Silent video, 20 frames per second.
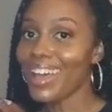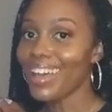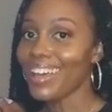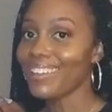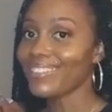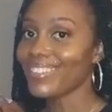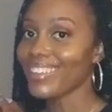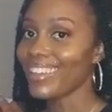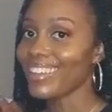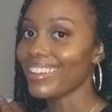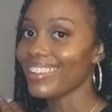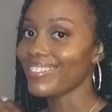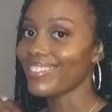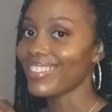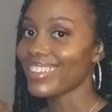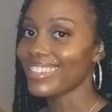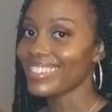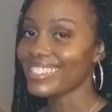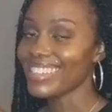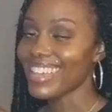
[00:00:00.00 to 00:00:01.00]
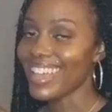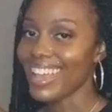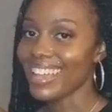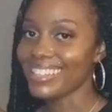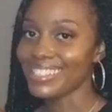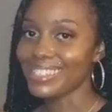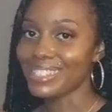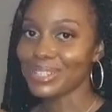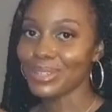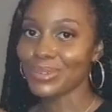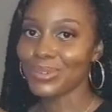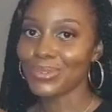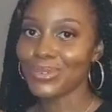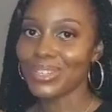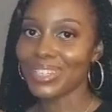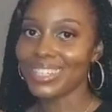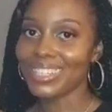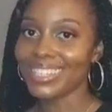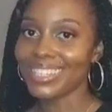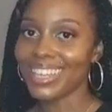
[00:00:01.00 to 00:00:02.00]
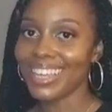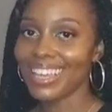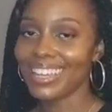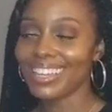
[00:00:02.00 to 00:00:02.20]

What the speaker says: have a fantastic week,